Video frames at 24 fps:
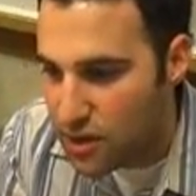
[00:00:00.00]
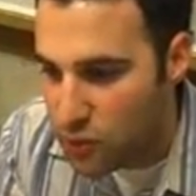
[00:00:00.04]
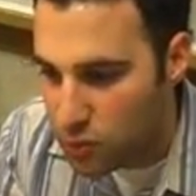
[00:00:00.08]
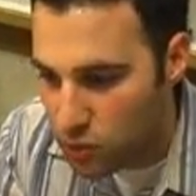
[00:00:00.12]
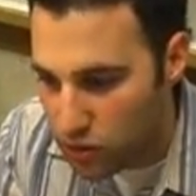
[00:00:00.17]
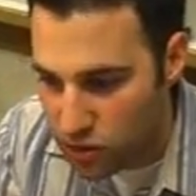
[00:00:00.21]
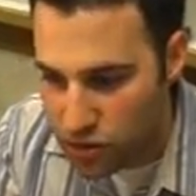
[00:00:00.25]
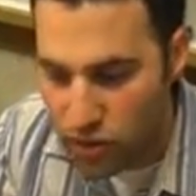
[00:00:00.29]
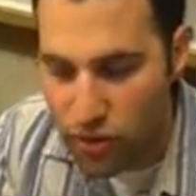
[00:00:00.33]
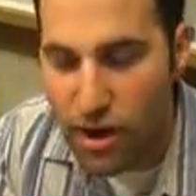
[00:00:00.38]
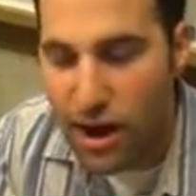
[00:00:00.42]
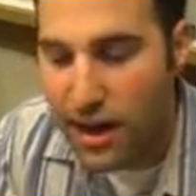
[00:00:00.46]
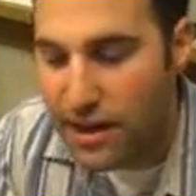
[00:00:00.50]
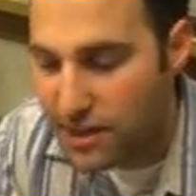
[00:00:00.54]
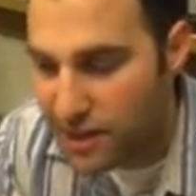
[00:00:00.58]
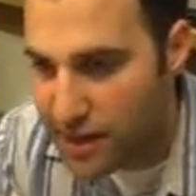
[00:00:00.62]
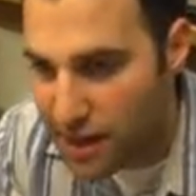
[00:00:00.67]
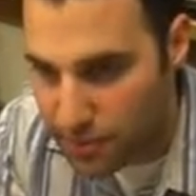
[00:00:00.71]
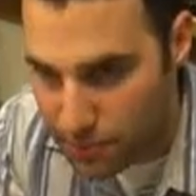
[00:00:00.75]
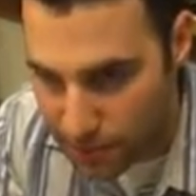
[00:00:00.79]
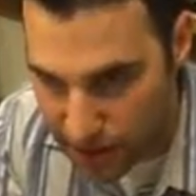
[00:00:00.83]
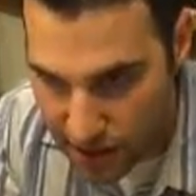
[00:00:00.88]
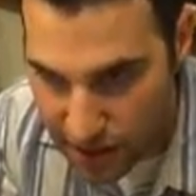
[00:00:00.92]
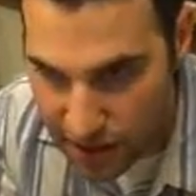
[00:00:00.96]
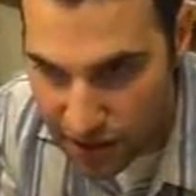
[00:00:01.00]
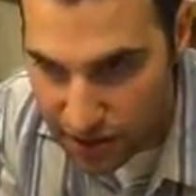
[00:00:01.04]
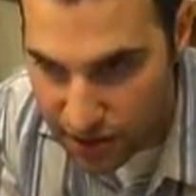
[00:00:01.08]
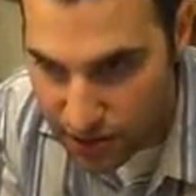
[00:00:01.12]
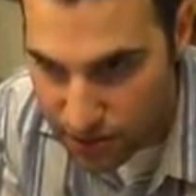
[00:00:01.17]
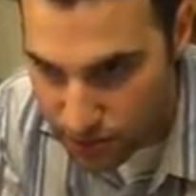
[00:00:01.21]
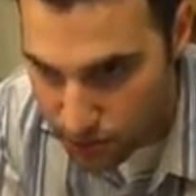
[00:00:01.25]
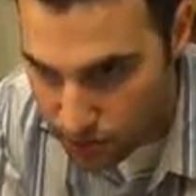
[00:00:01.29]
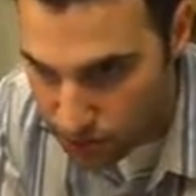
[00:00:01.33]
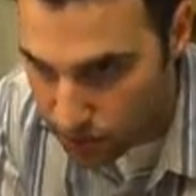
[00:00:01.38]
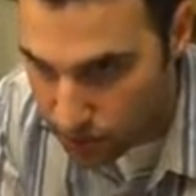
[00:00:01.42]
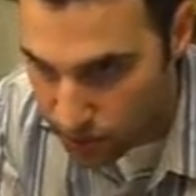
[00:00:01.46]
will crash the
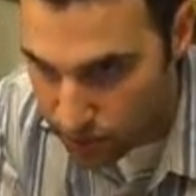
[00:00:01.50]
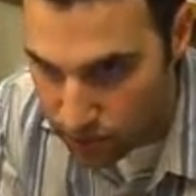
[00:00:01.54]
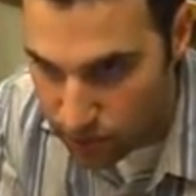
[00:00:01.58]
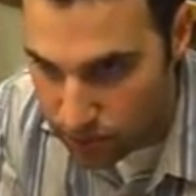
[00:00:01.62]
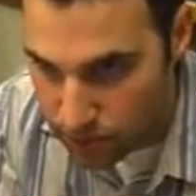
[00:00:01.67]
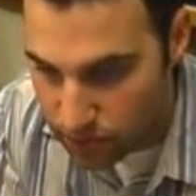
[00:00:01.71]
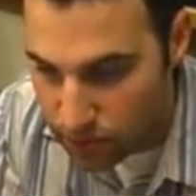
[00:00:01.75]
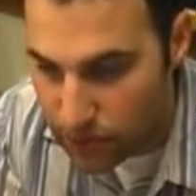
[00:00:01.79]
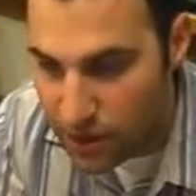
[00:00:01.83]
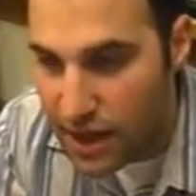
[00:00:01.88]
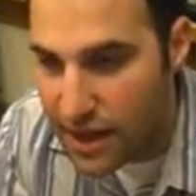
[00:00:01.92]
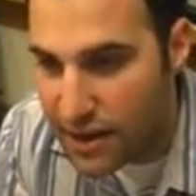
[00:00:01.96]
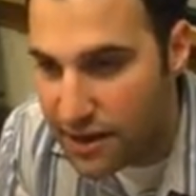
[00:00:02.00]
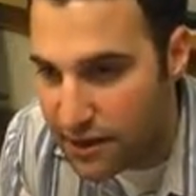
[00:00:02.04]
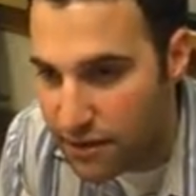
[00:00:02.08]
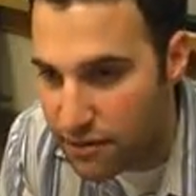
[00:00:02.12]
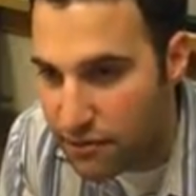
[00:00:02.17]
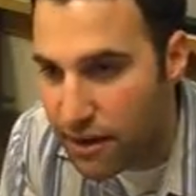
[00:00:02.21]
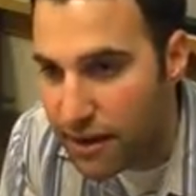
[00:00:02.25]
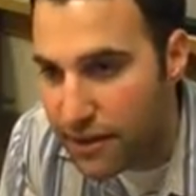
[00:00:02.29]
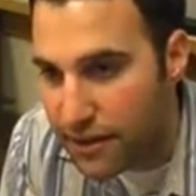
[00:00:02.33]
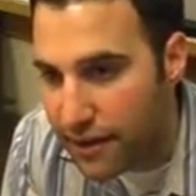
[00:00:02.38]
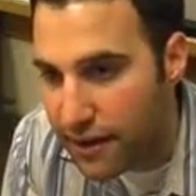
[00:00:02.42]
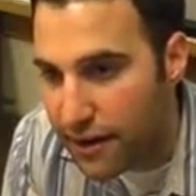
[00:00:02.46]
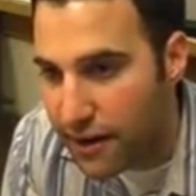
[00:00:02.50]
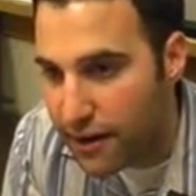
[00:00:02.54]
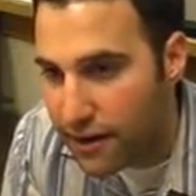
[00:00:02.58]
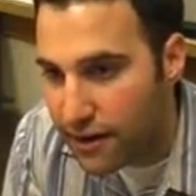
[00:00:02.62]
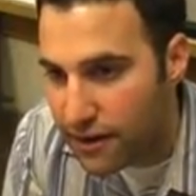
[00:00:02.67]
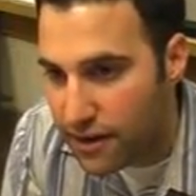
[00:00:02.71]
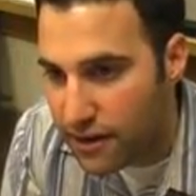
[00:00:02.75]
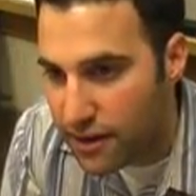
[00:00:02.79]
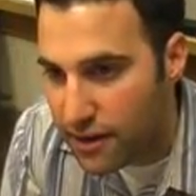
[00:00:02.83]
application. We'll end it right there.